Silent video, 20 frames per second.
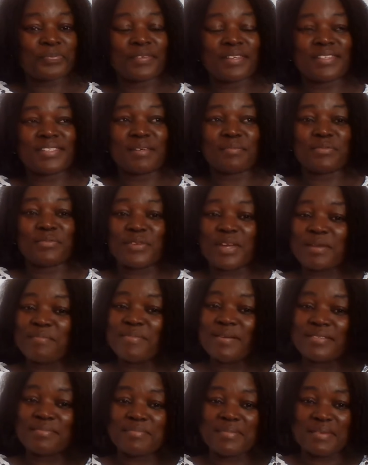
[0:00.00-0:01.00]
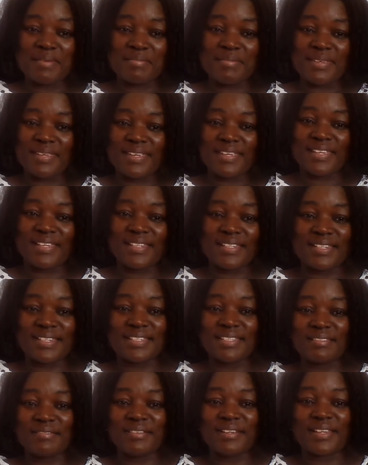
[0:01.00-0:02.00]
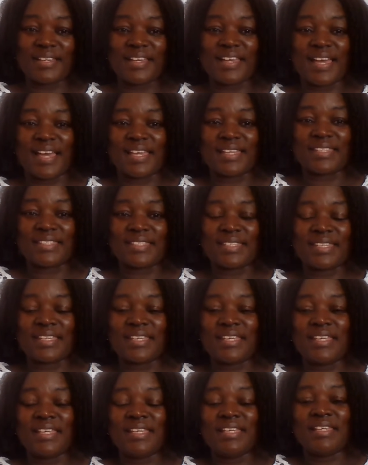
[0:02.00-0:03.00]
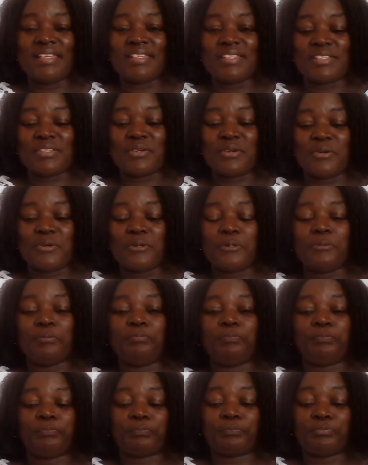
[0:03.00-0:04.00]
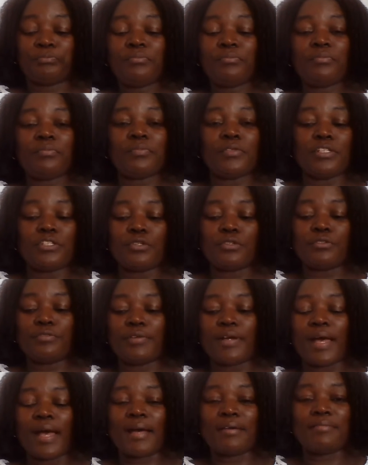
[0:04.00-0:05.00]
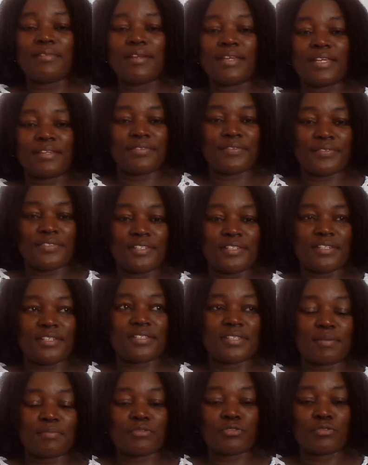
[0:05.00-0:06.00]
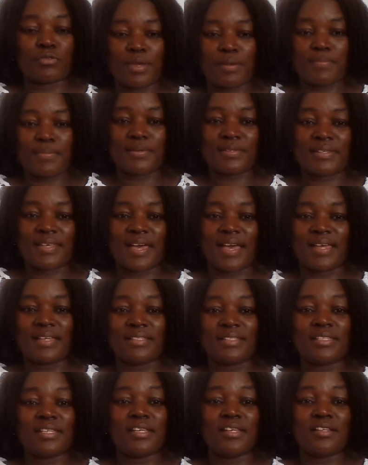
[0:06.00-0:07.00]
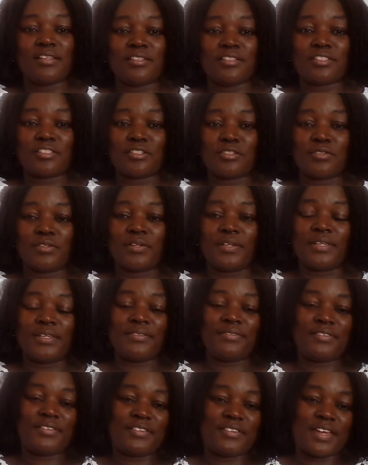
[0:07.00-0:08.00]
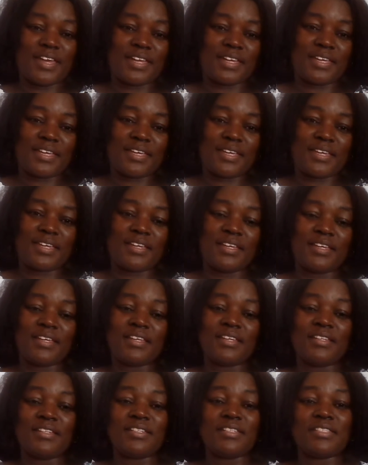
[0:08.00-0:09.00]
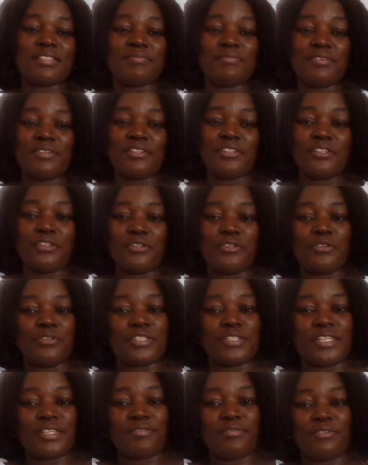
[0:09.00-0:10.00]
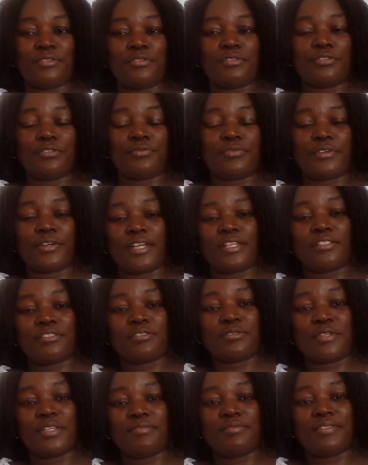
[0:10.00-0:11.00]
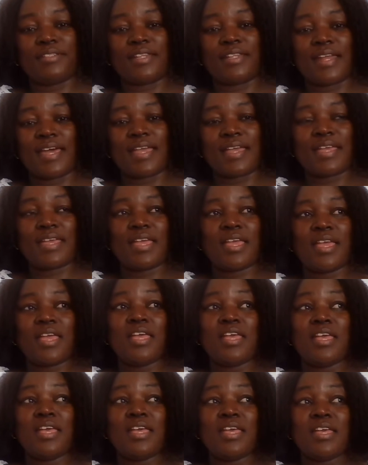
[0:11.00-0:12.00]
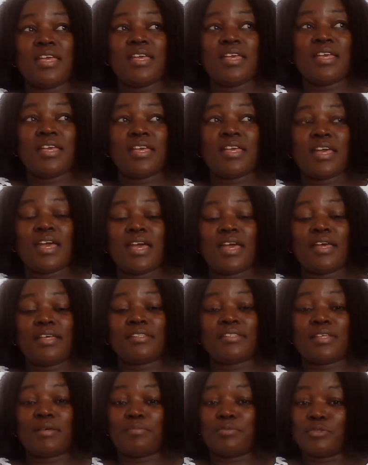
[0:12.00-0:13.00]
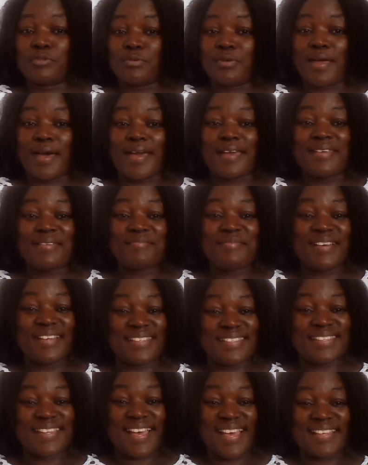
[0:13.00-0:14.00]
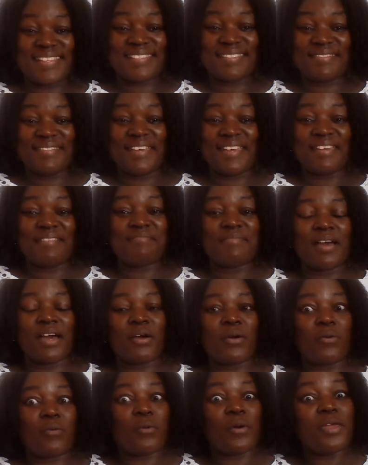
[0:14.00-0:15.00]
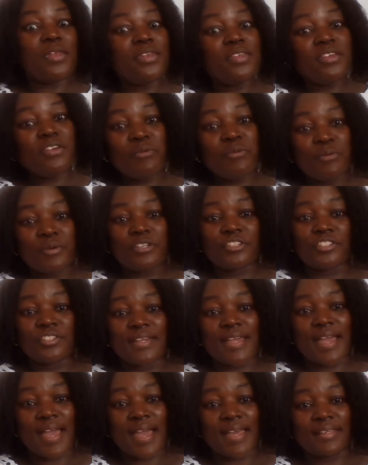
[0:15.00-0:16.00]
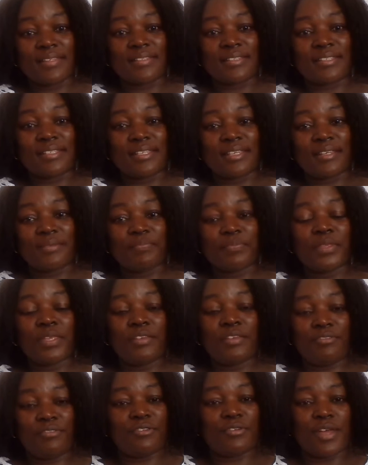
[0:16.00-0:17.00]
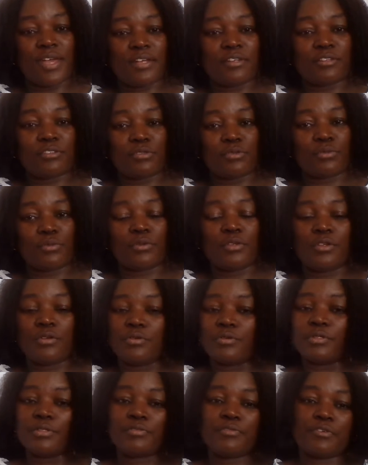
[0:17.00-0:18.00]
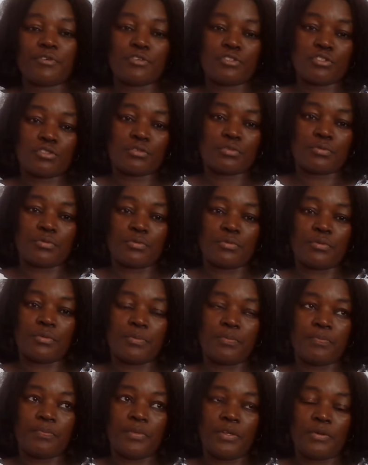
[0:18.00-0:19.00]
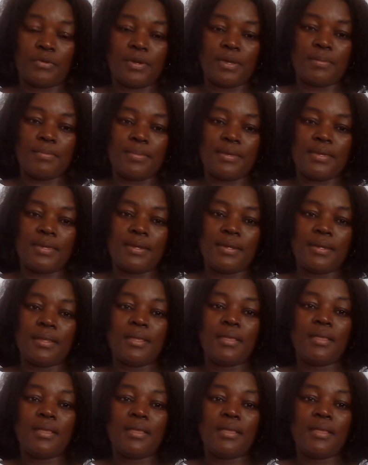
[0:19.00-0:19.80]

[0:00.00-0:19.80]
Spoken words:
subscribers maybe in this week, guys. So far I have like 15 subscribers, guys. So if you like this video, don't forget to give it a like, subscribers as well. But when you wish, guys, if you like to, you're not forced to, you know what I mean?